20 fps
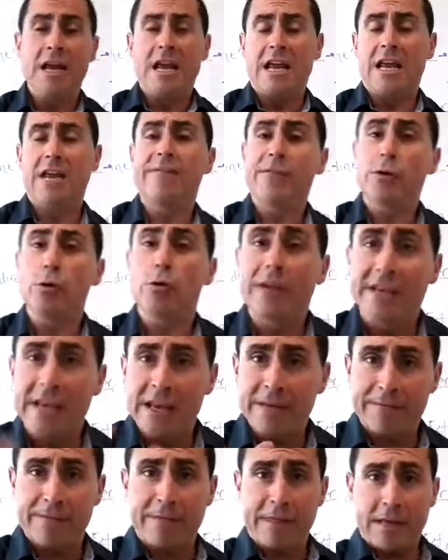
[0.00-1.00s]
If you
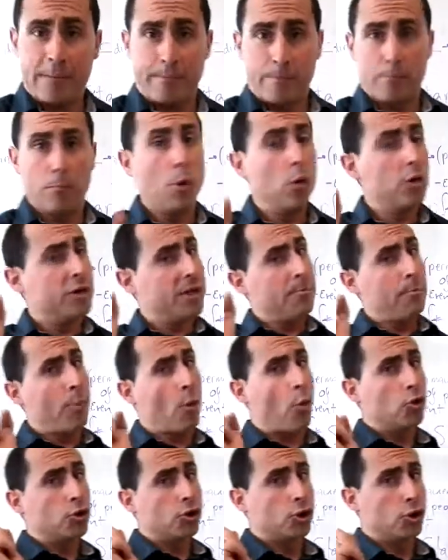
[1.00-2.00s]
give them
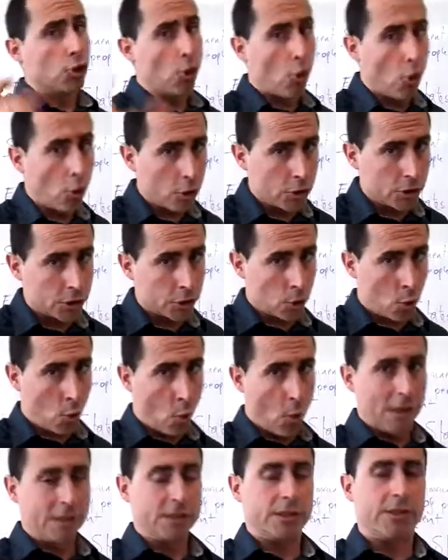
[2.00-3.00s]
multiple choice
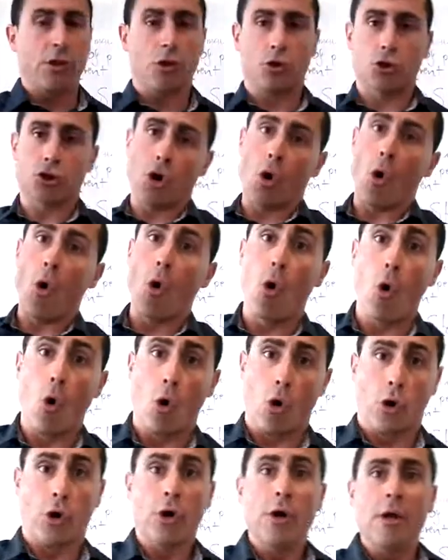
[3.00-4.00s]
questions
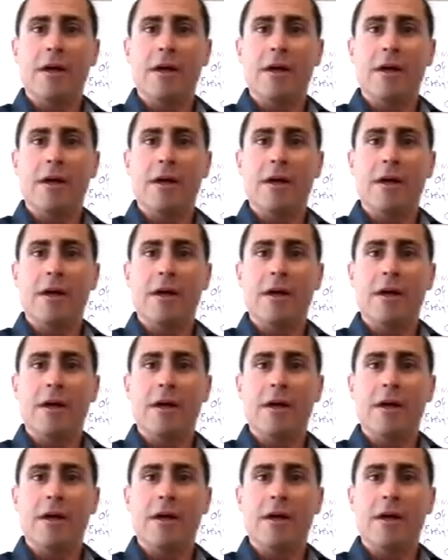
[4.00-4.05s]
or